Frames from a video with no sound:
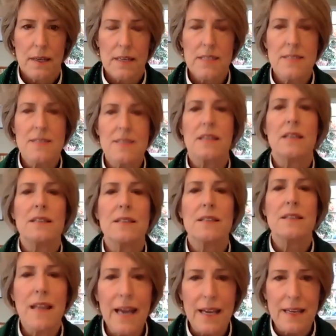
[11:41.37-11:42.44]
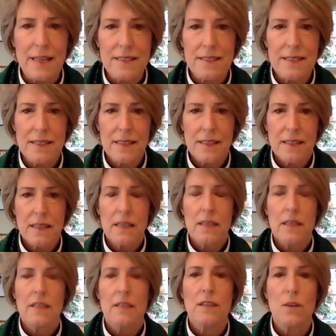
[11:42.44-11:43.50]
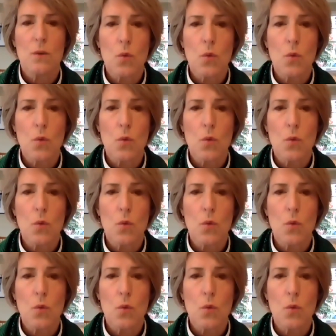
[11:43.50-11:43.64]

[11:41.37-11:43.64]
is the light the